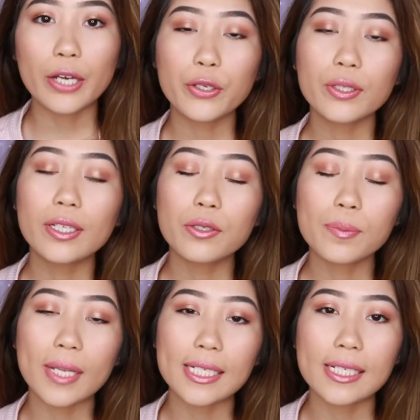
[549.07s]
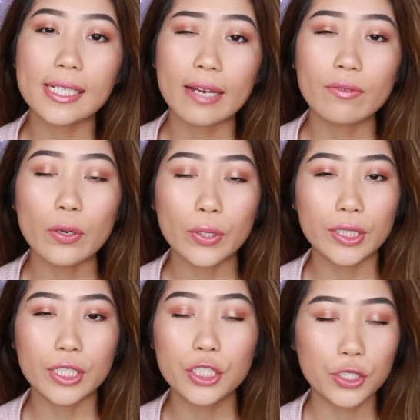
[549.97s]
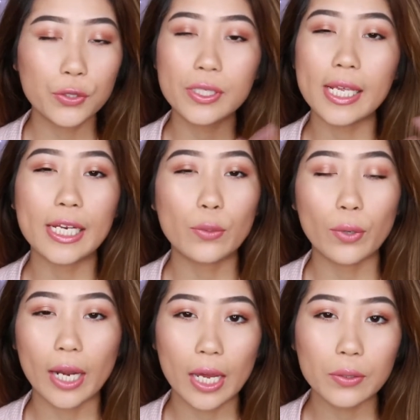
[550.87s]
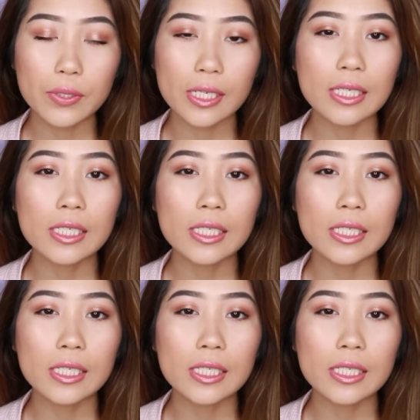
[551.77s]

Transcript: Other than those places, I have no other issues anywhere else,